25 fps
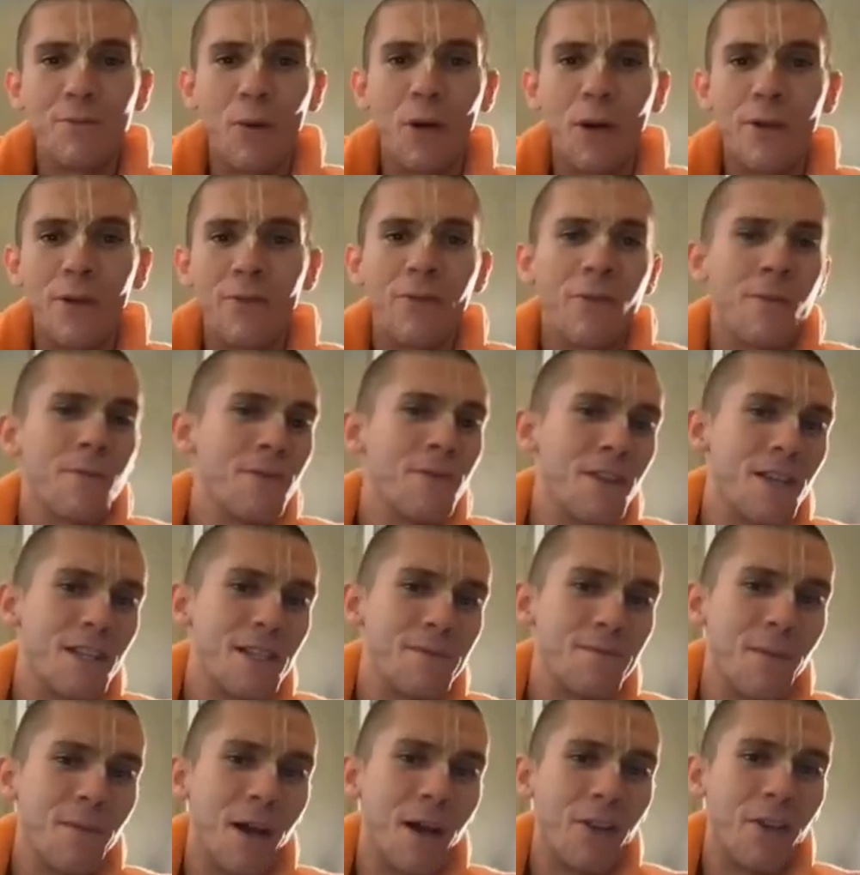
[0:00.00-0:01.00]
born from
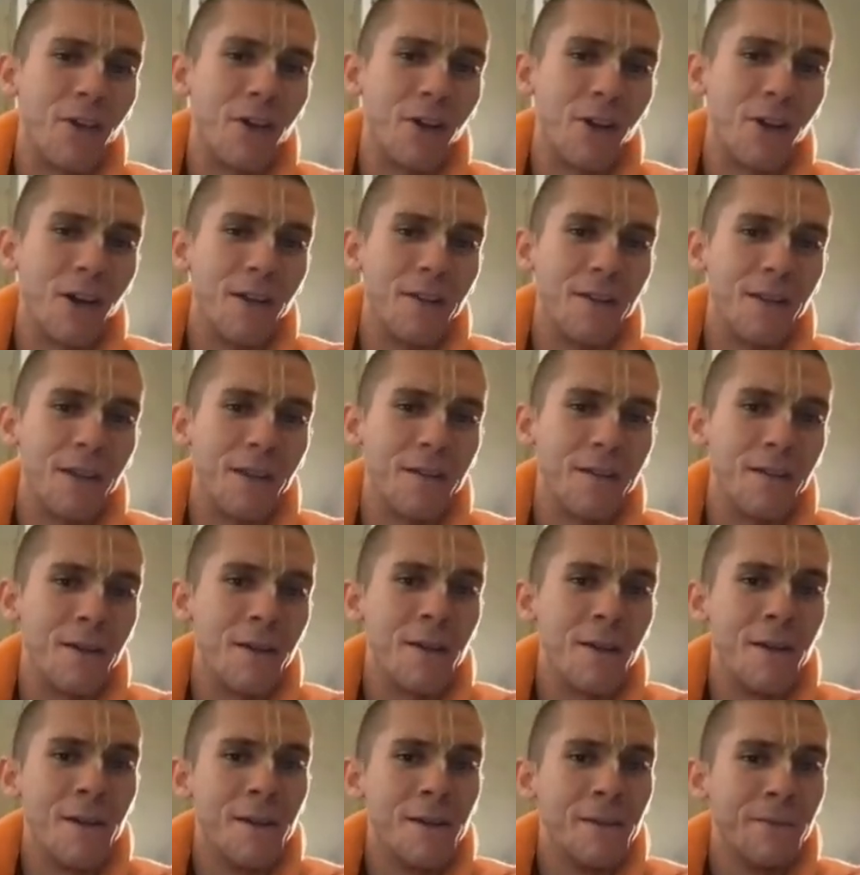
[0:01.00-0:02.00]
this mother, and then
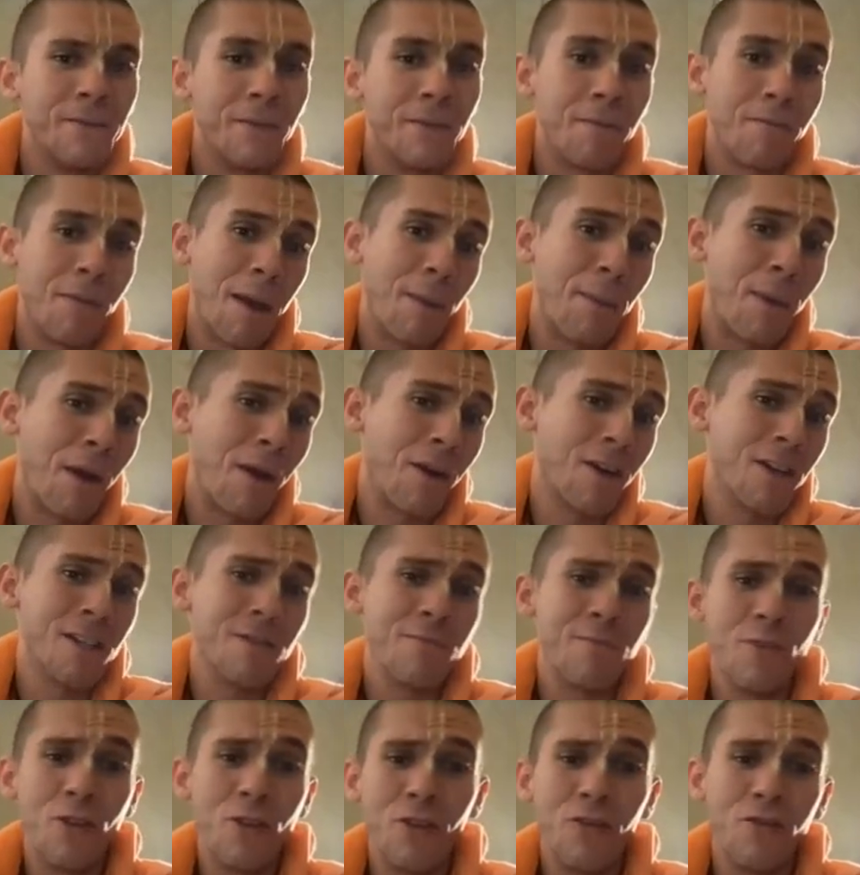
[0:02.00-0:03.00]
my
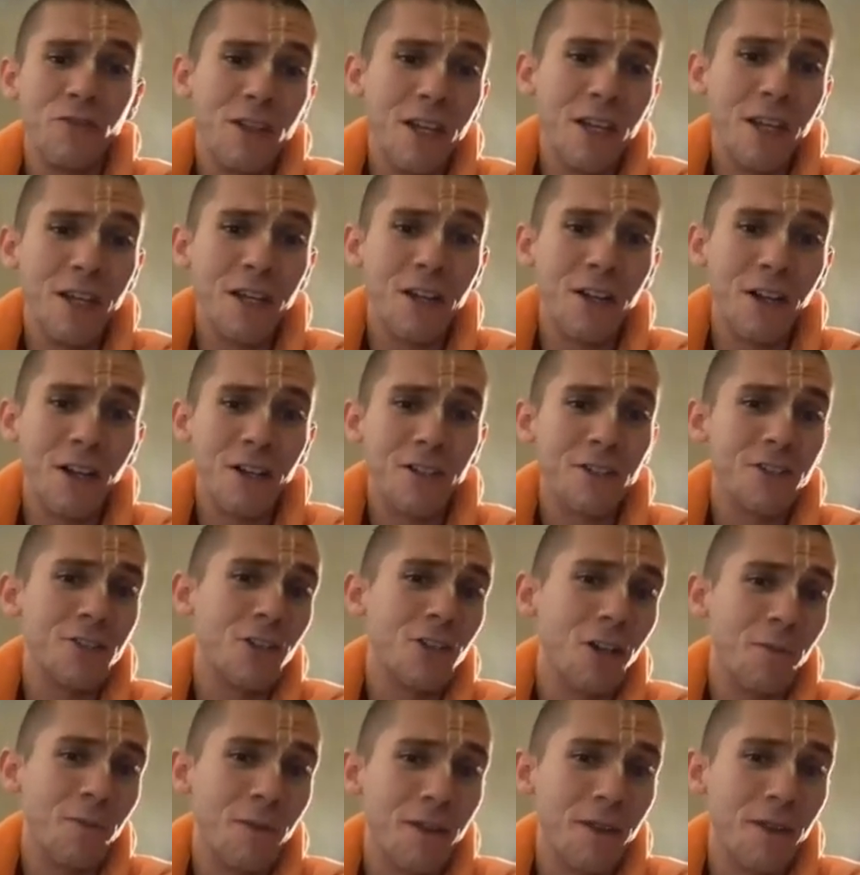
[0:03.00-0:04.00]
parents moved here and
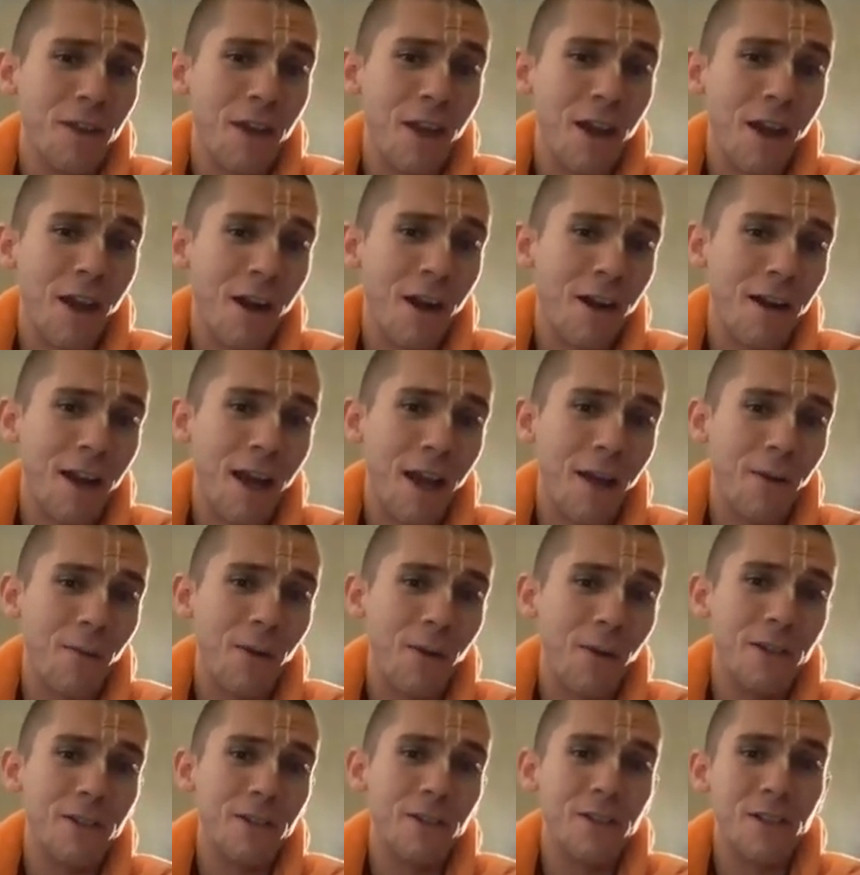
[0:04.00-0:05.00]
took me there, and I
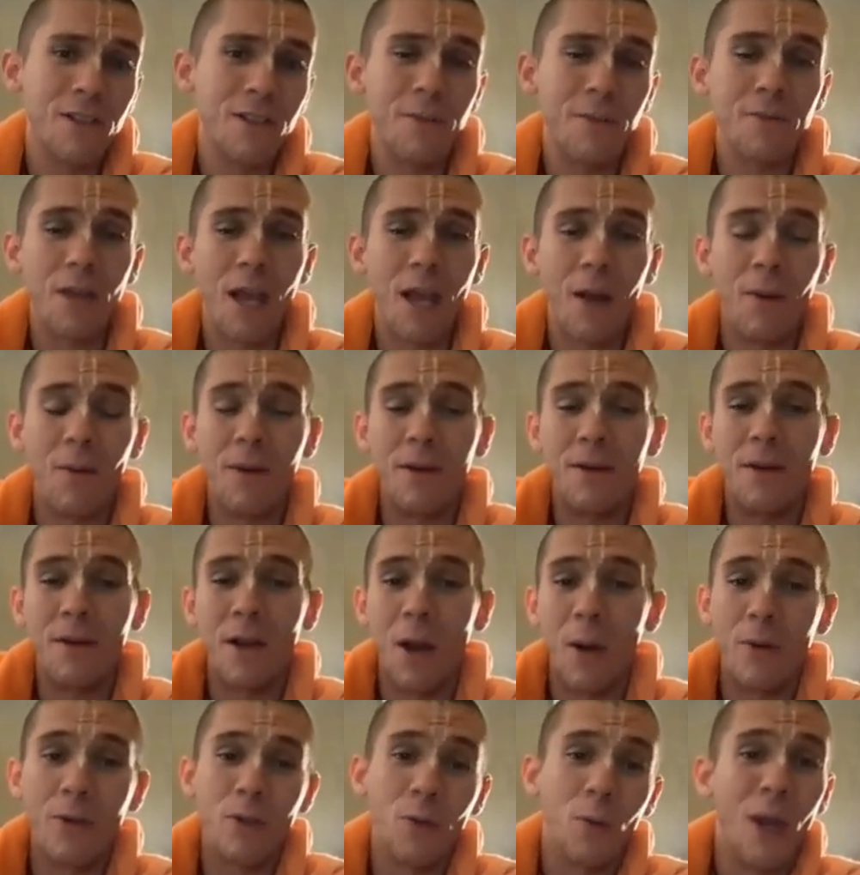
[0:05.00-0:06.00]

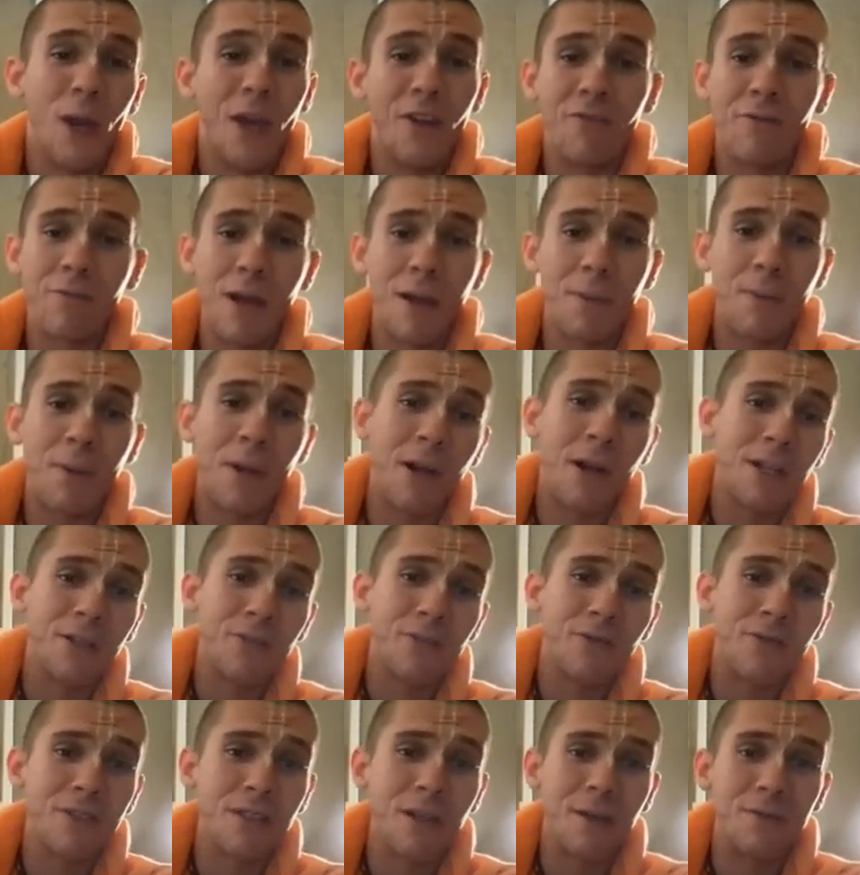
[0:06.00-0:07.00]
was away from my
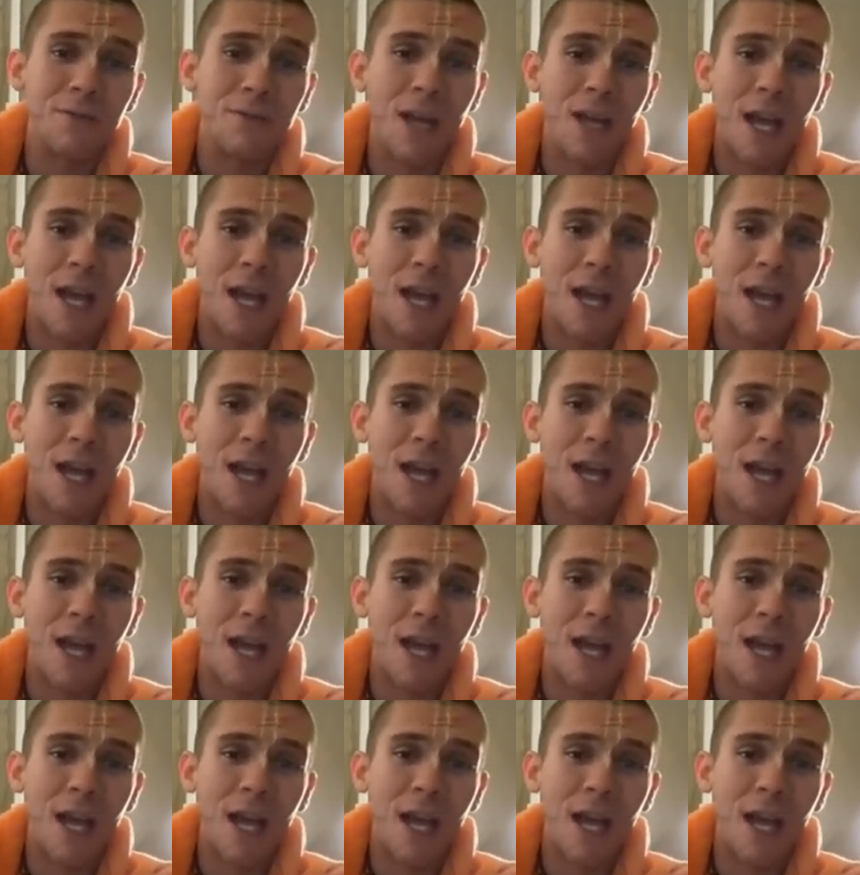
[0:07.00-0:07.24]
parents for some